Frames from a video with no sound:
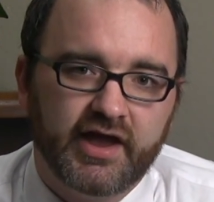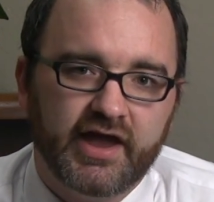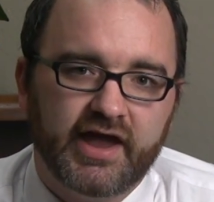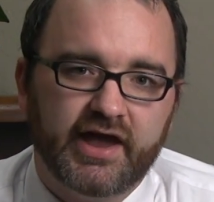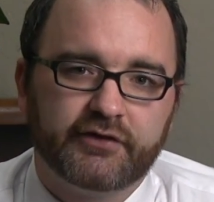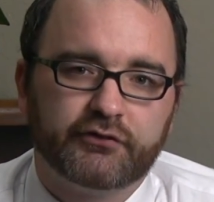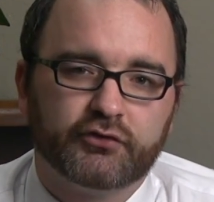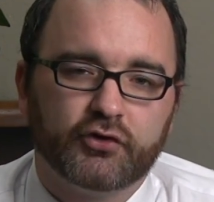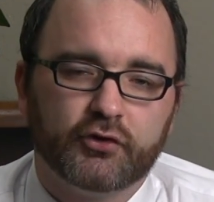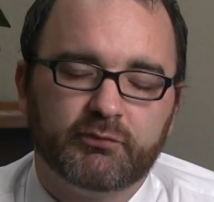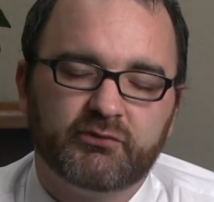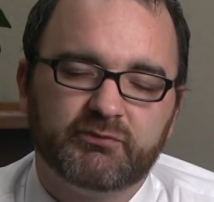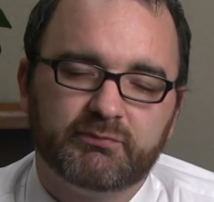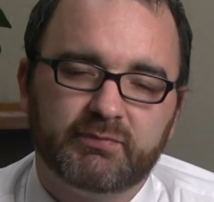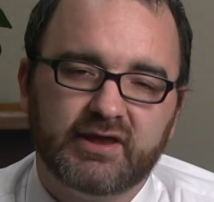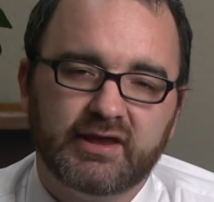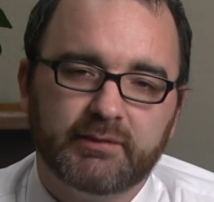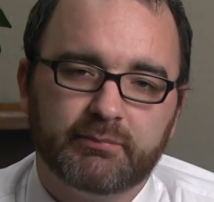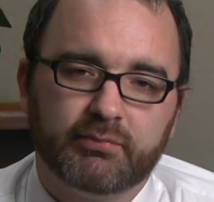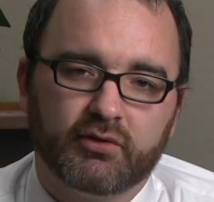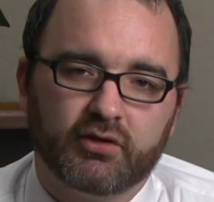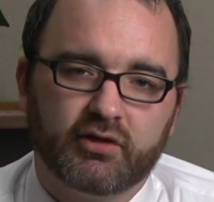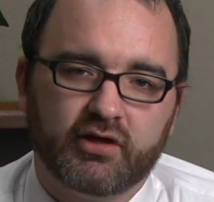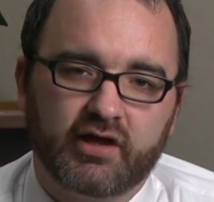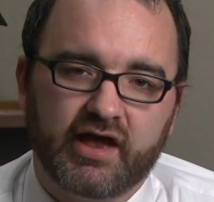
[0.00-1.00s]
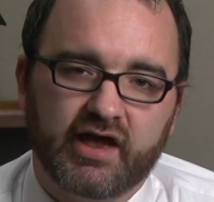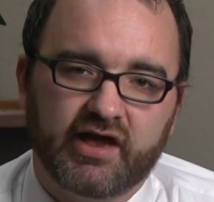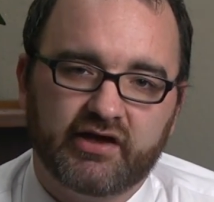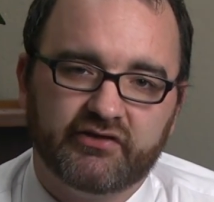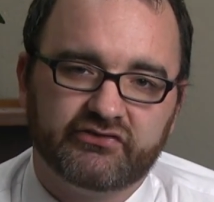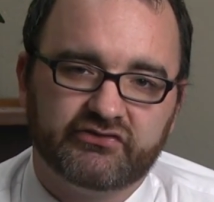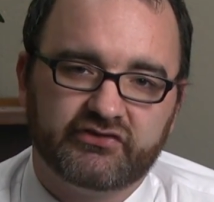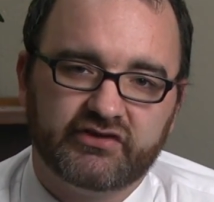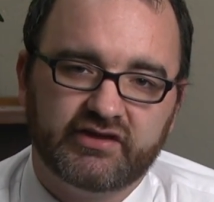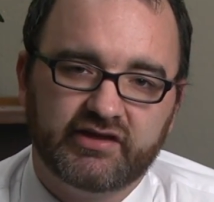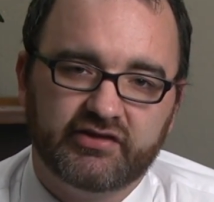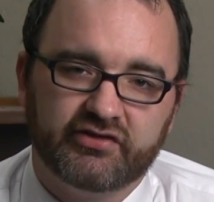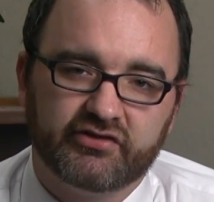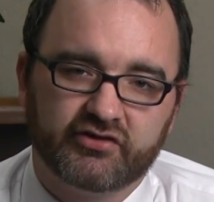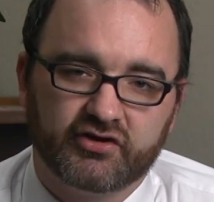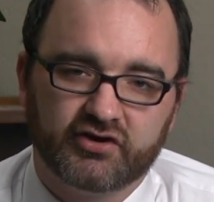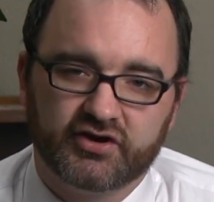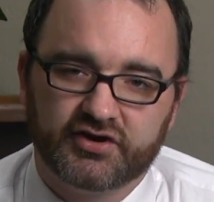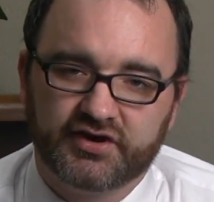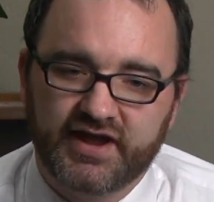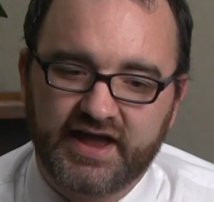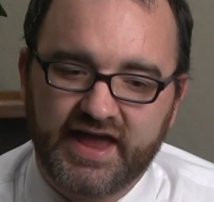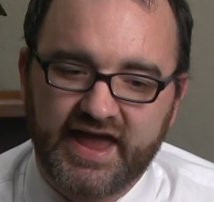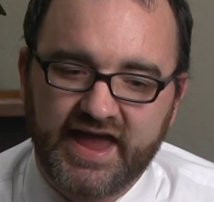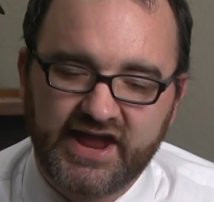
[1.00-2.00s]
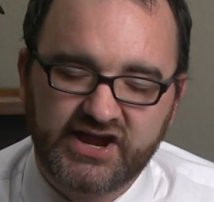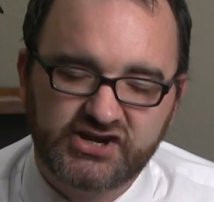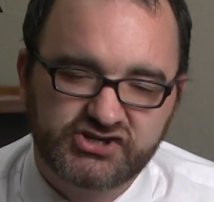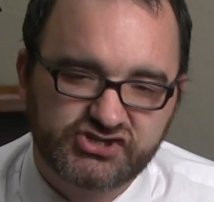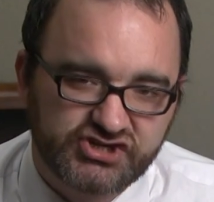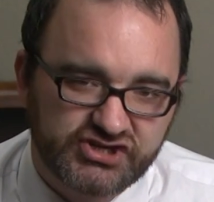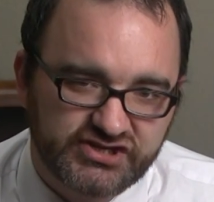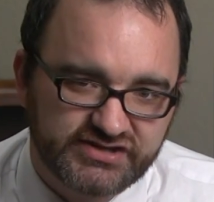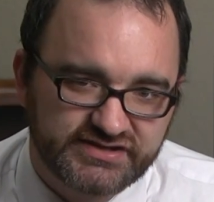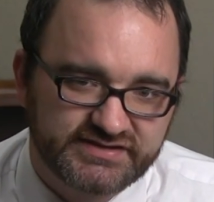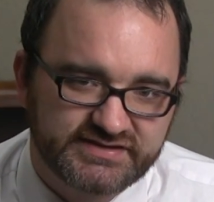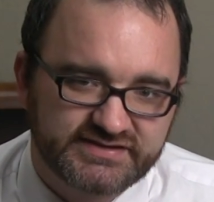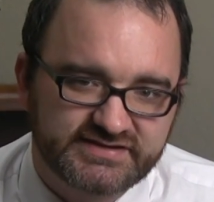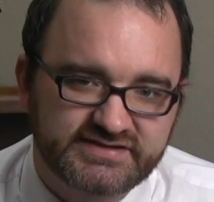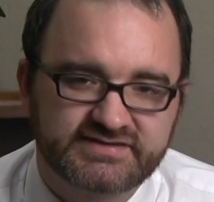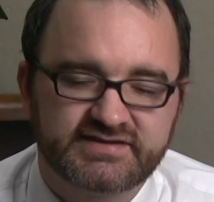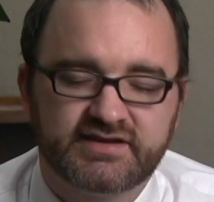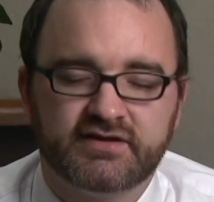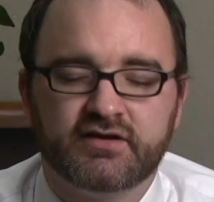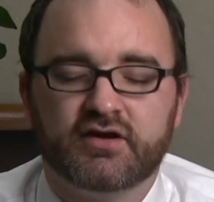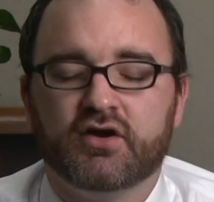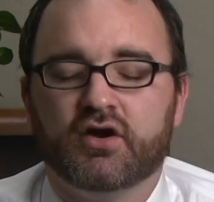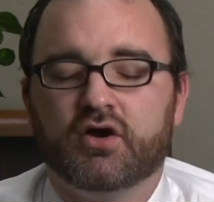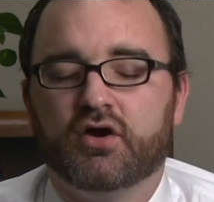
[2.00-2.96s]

It groups people as either Asians,